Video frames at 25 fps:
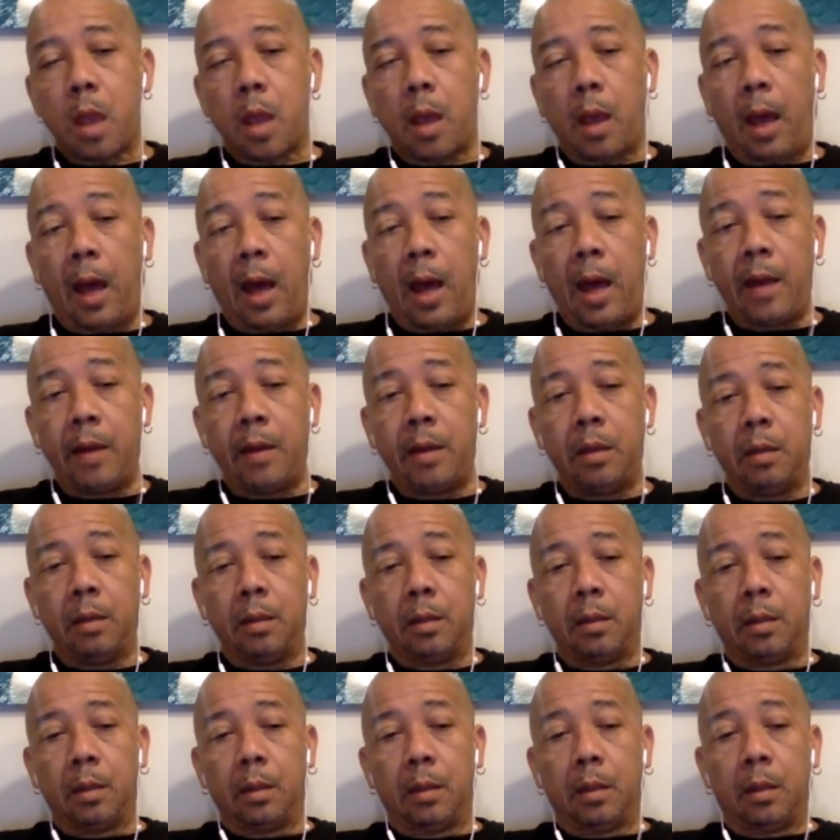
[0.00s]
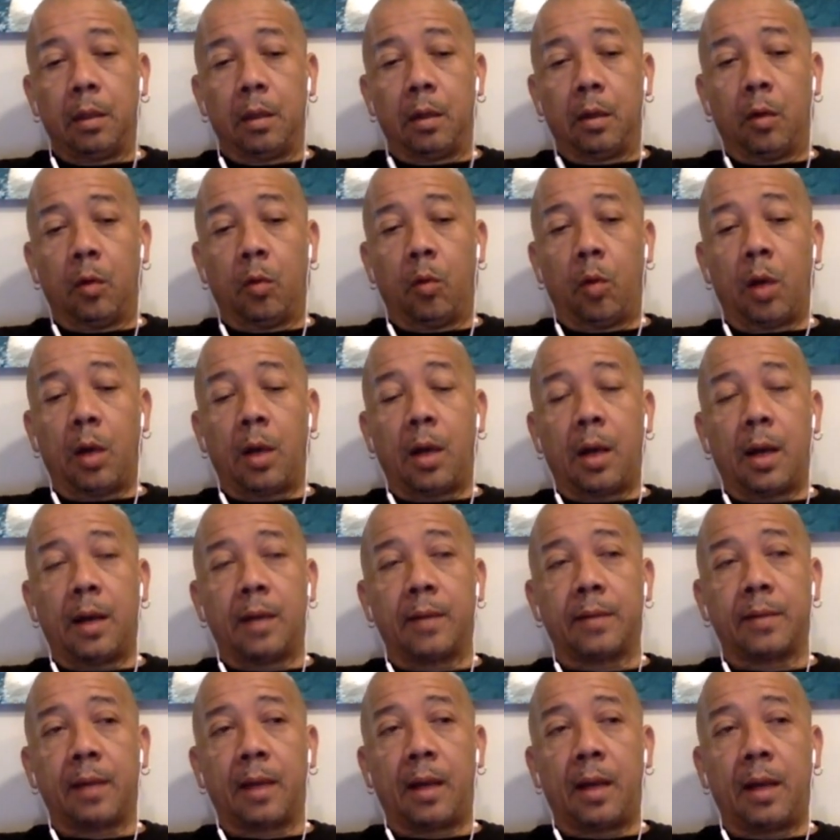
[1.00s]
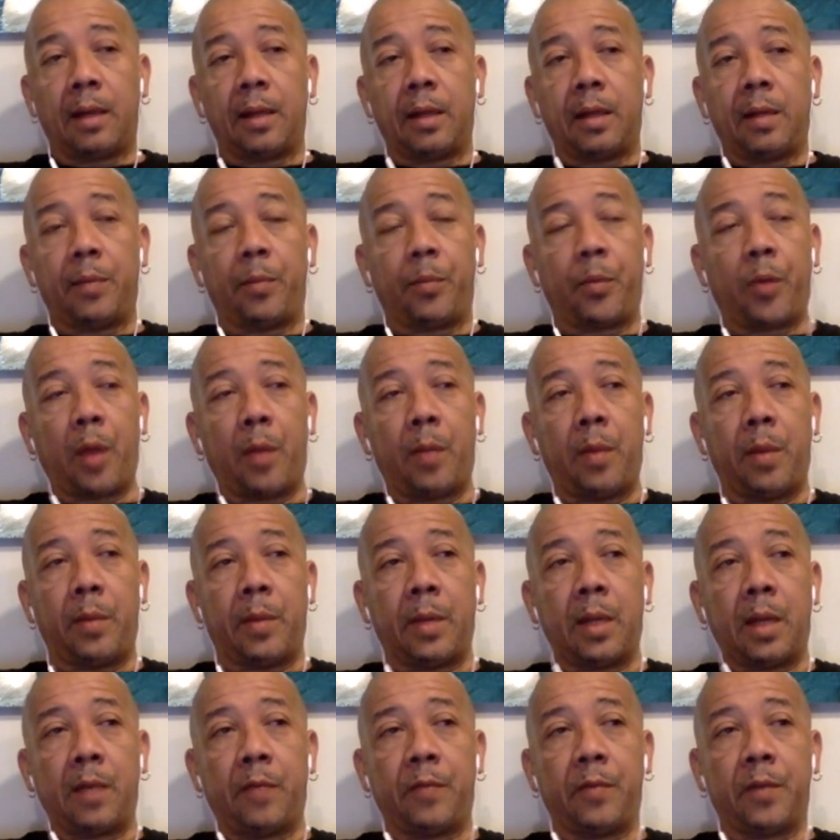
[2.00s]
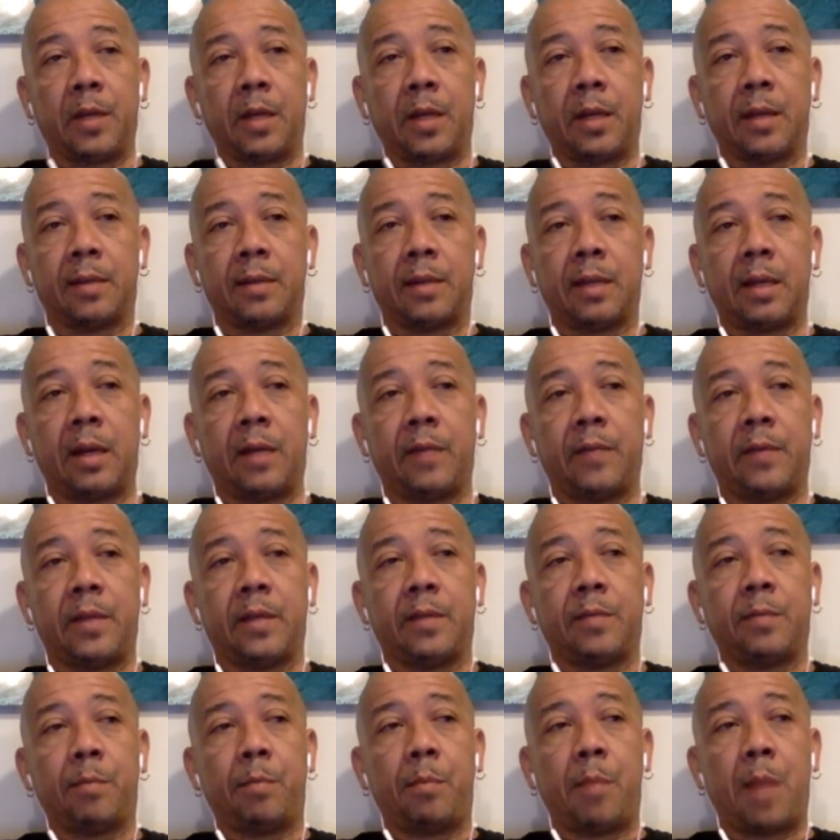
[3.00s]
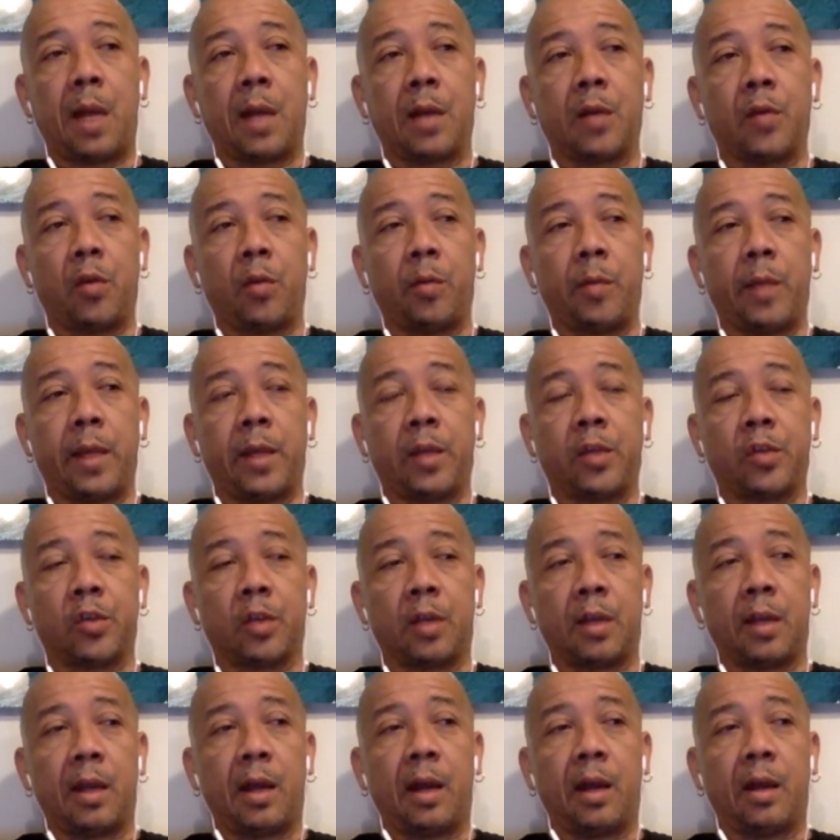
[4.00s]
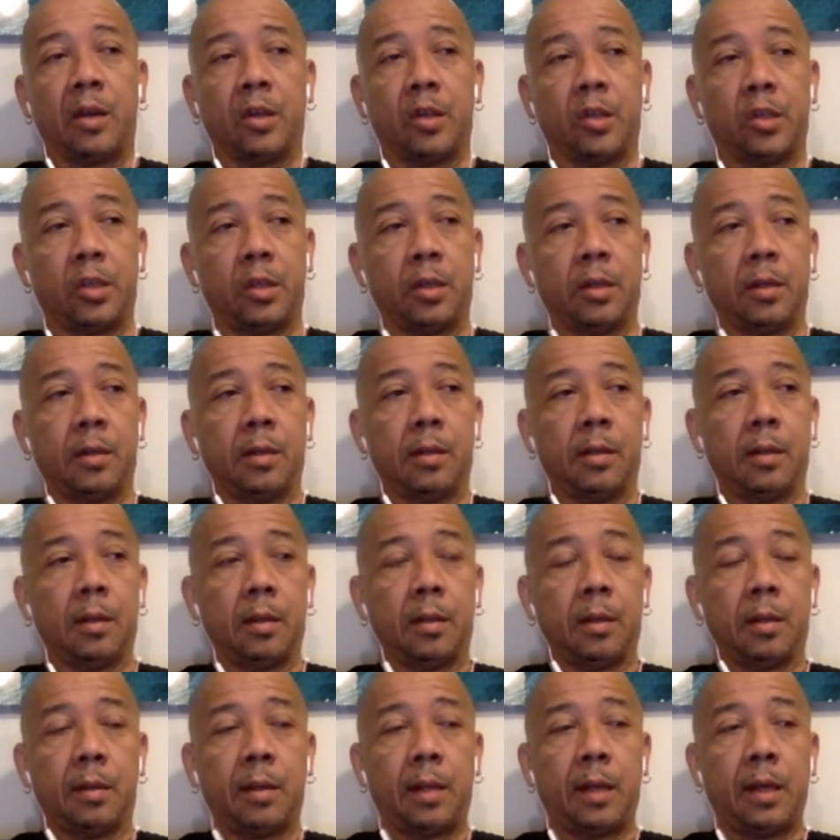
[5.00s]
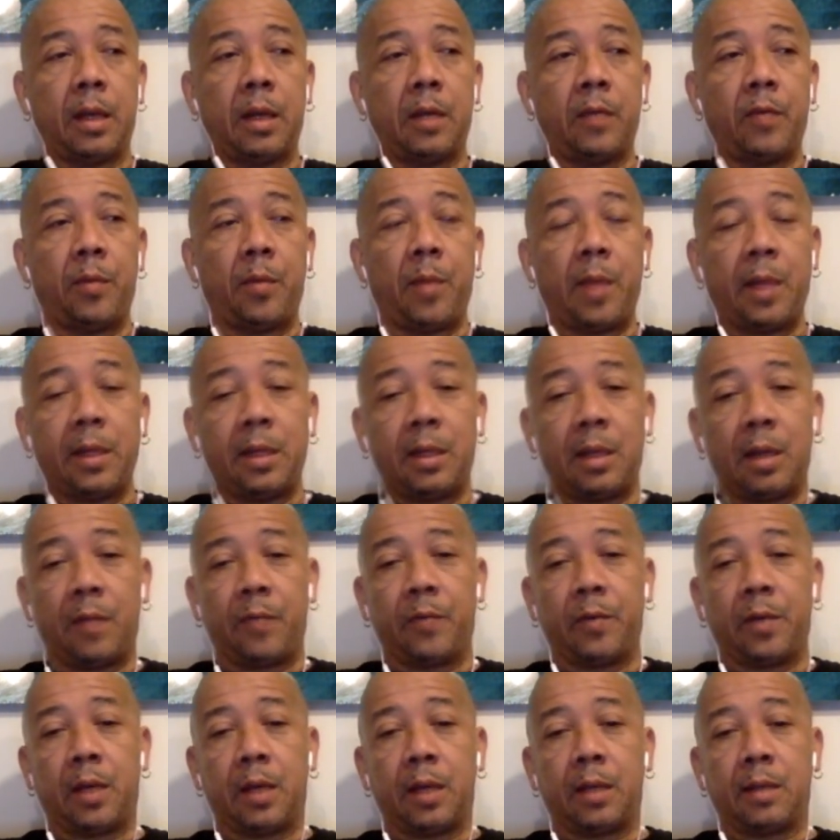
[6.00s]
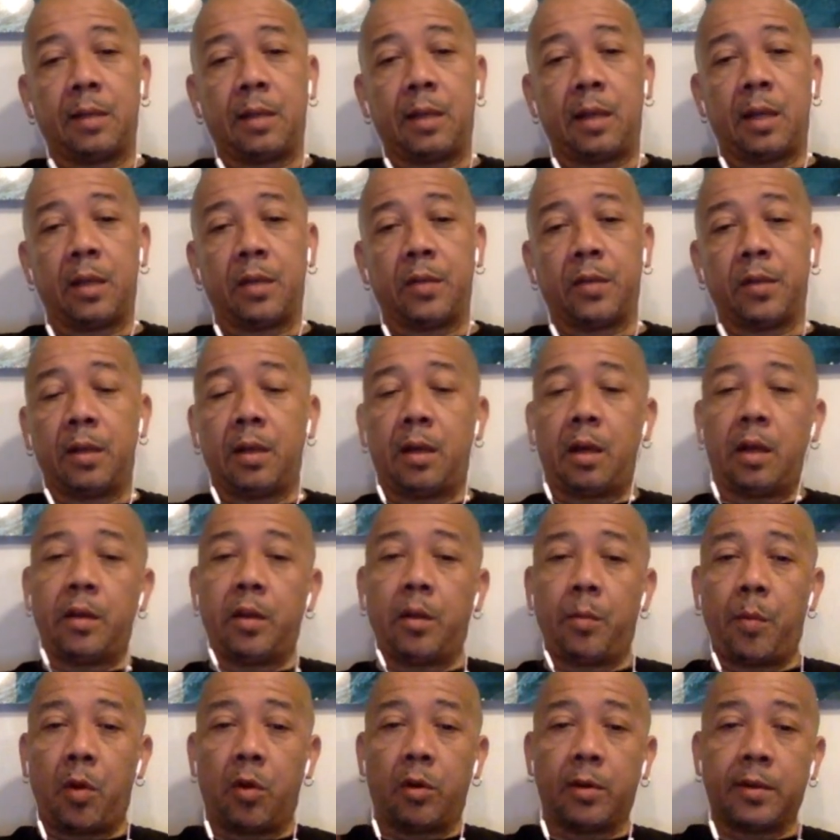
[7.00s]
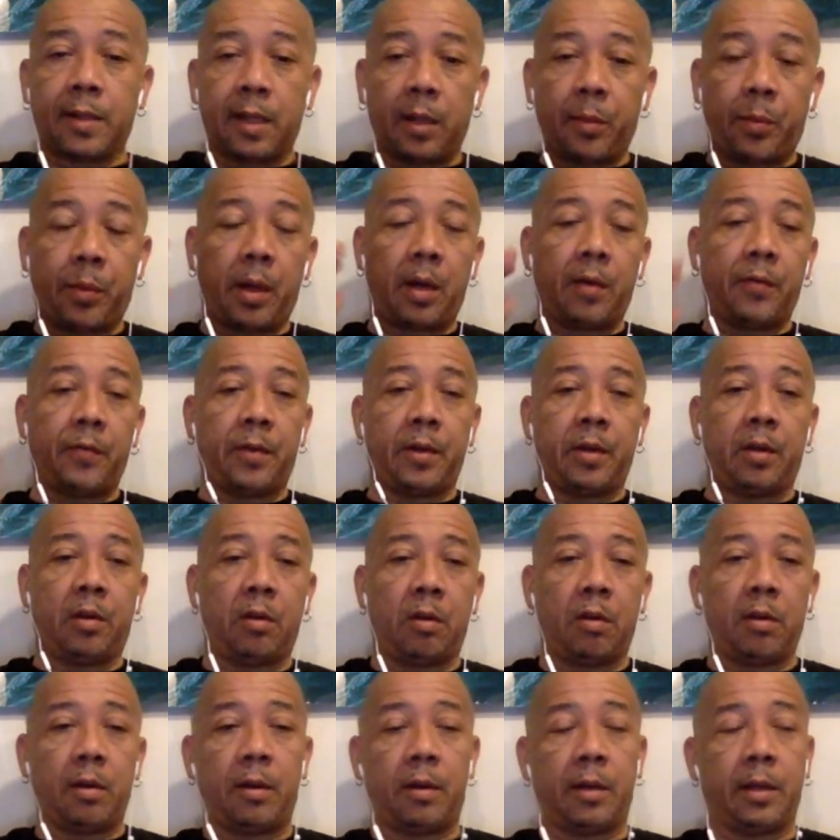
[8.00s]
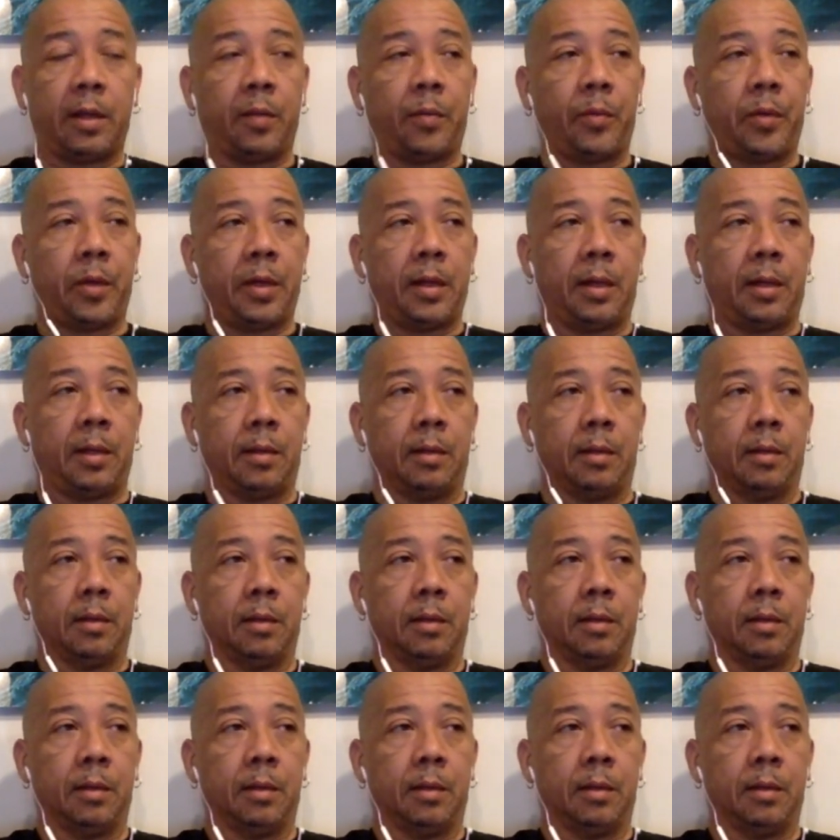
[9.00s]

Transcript: And mm-hmm. what caused all of them problem in Africa is they have these magnum extra large. Mm-hmm. Not everybody in Africa is large, so the condom will go slip off and the girl will get pregnant.